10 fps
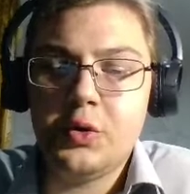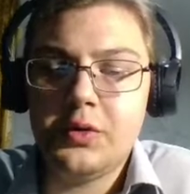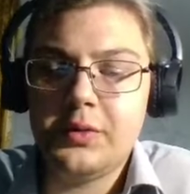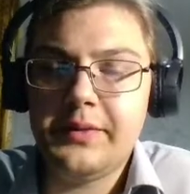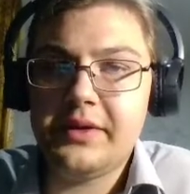
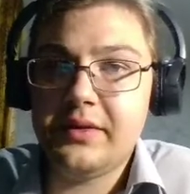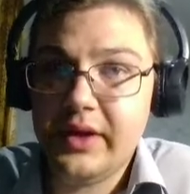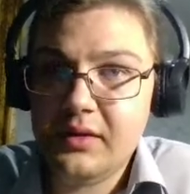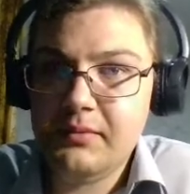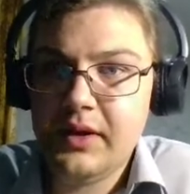With
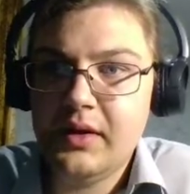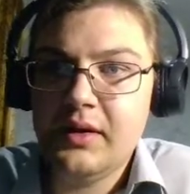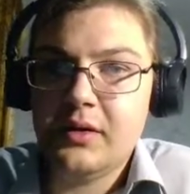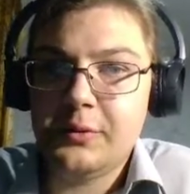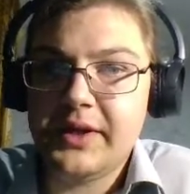them,
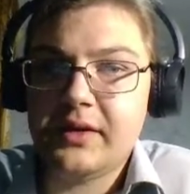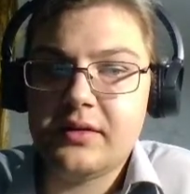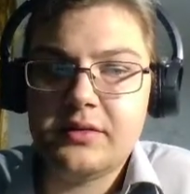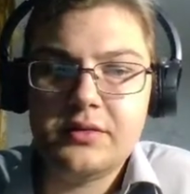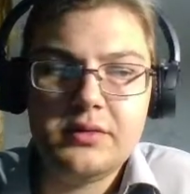we can
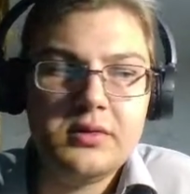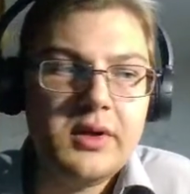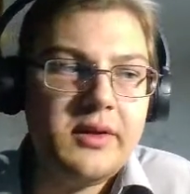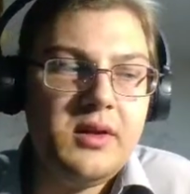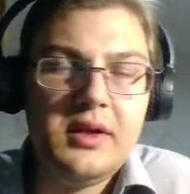do
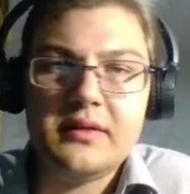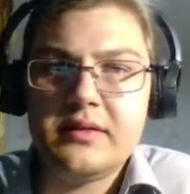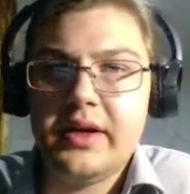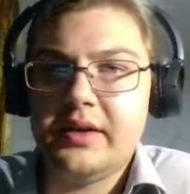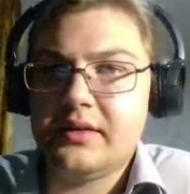things
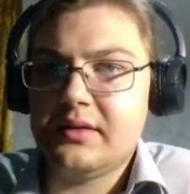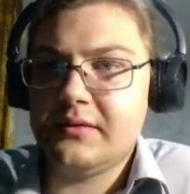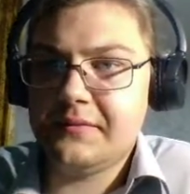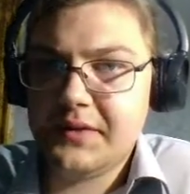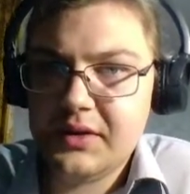like
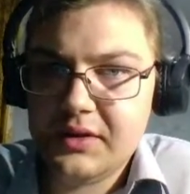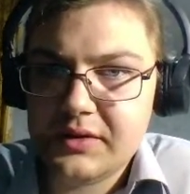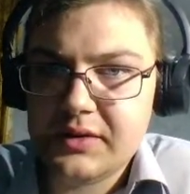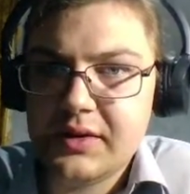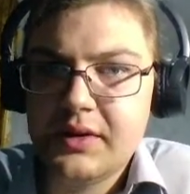kefir,
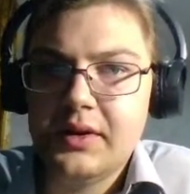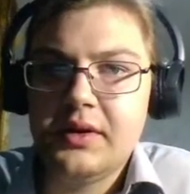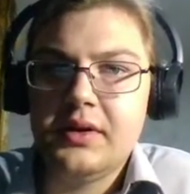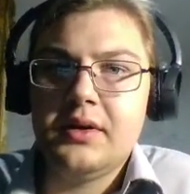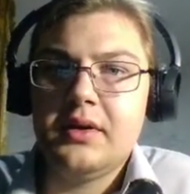
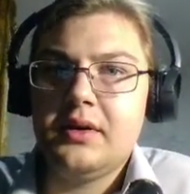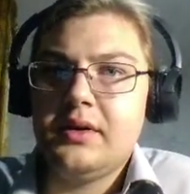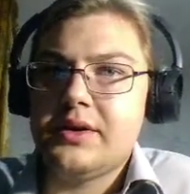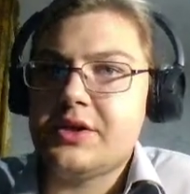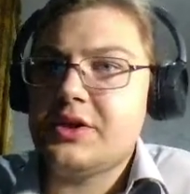
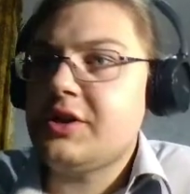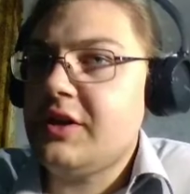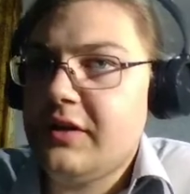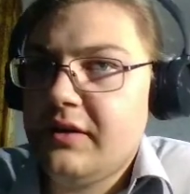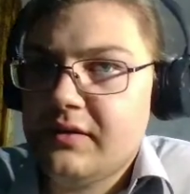
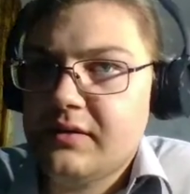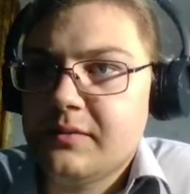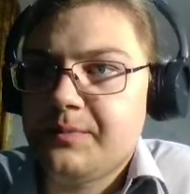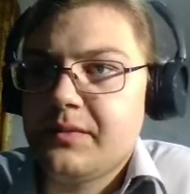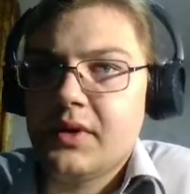cheese,
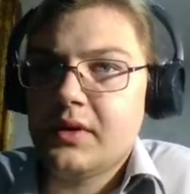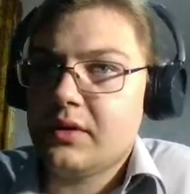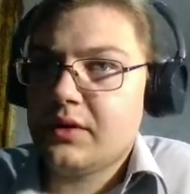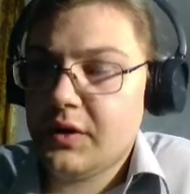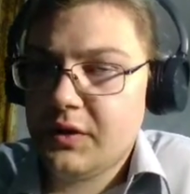
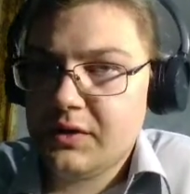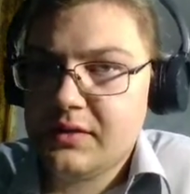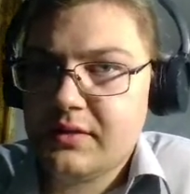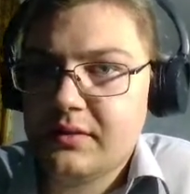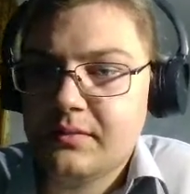curd,
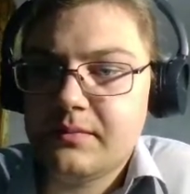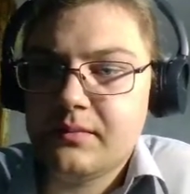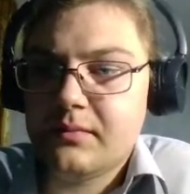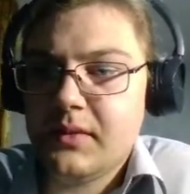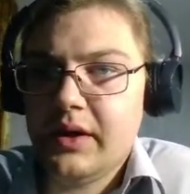
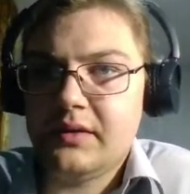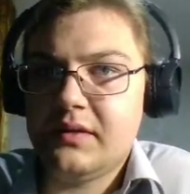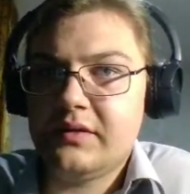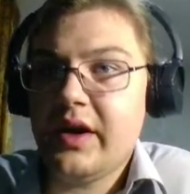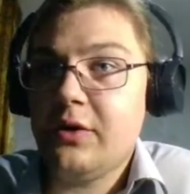and
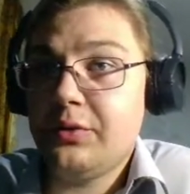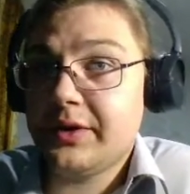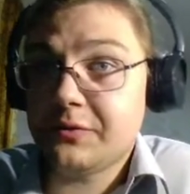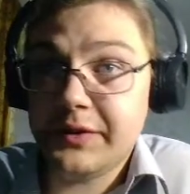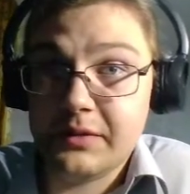sour
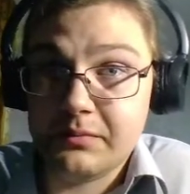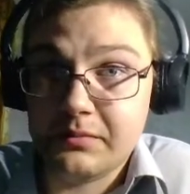cream.